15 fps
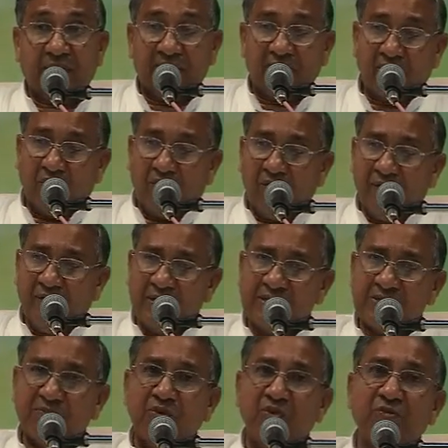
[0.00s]
water
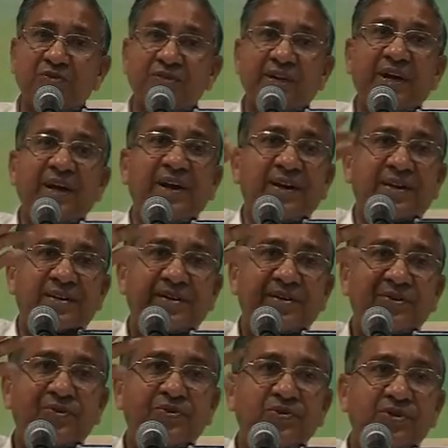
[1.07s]
always moves ahead,
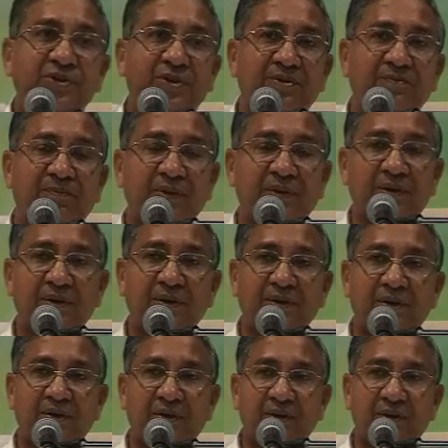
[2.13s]
you see.
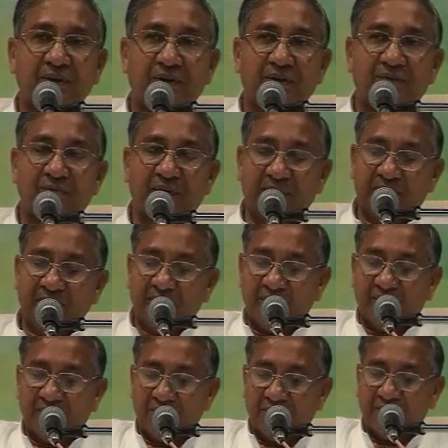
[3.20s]

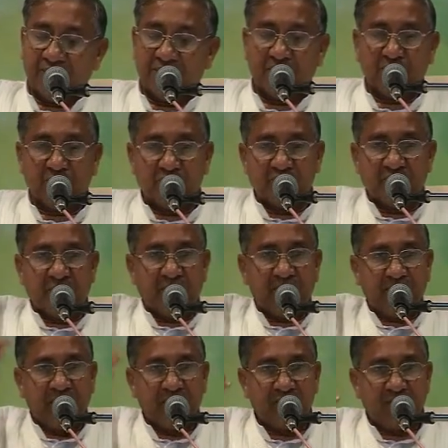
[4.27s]
Water, if suppose in the
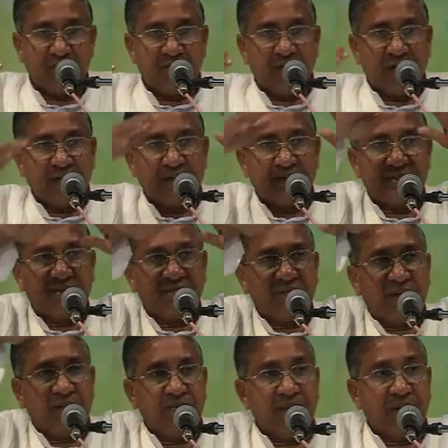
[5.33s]
path of water some
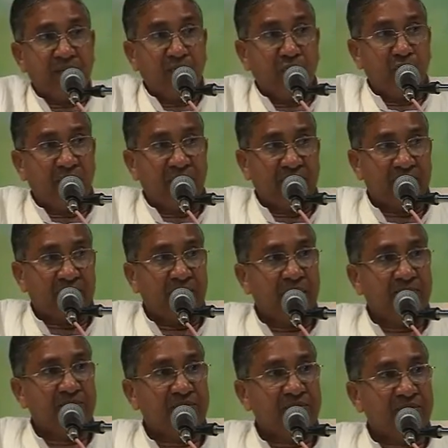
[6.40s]
very big boulder
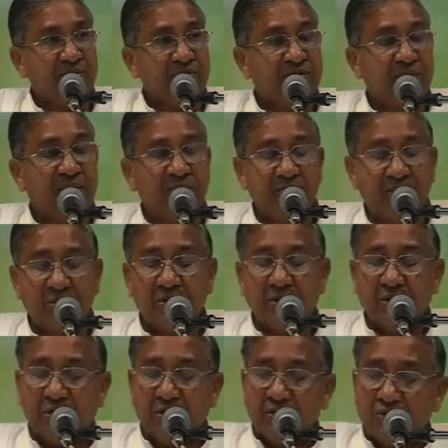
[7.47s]
comes, some,
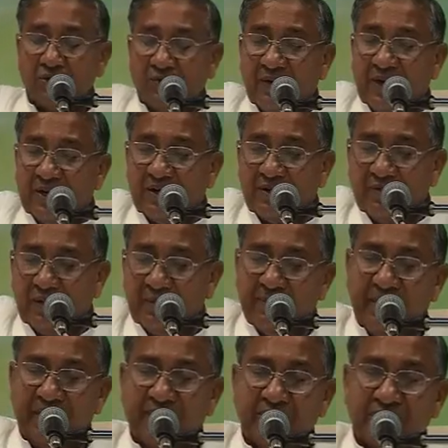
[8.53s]
so water will
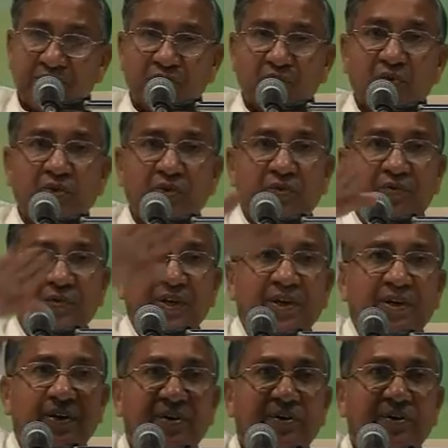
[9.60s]
make its own way.